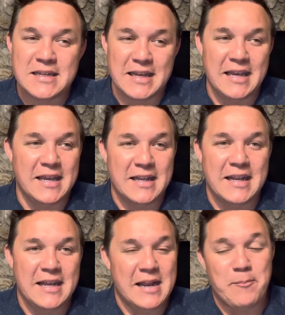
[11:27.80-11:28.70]

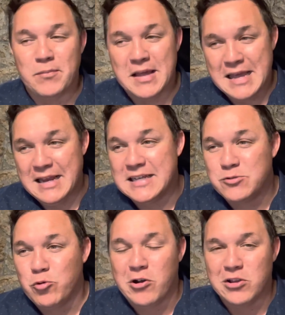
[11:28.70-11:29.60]
and I guess
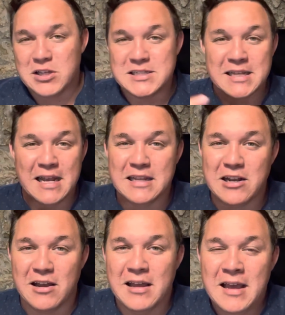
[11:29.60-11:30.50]
we'll call this connect
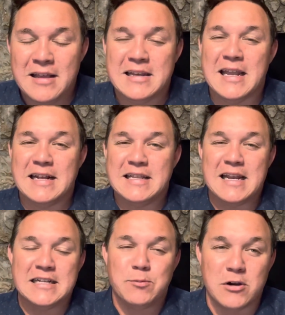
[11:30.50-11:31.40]
the
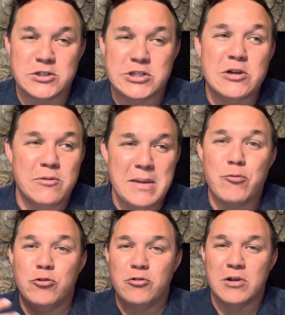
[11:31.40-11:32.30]
dots part two, and maybe
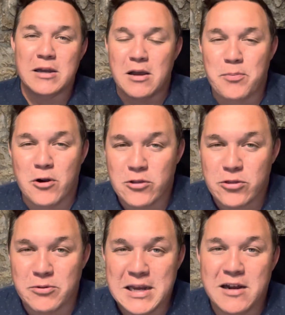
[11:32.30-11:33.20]
we'll do a part
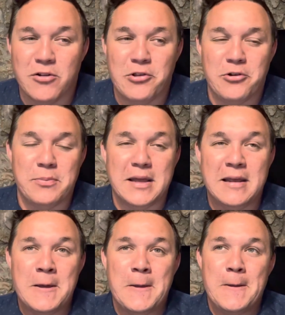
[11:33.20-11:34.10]
three here in a little bit,
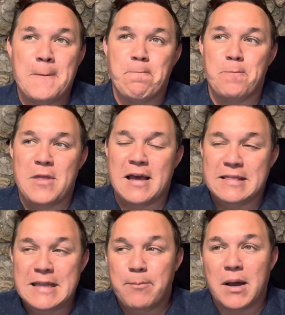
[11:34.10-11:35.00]

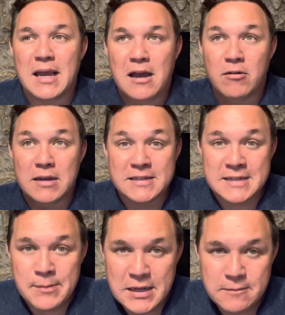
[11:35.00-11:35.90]
that the buyout is
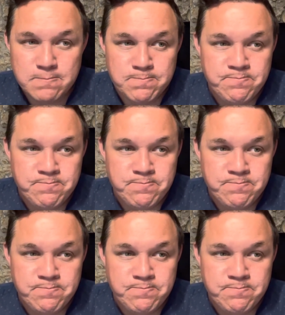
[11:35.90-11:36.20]
imminent.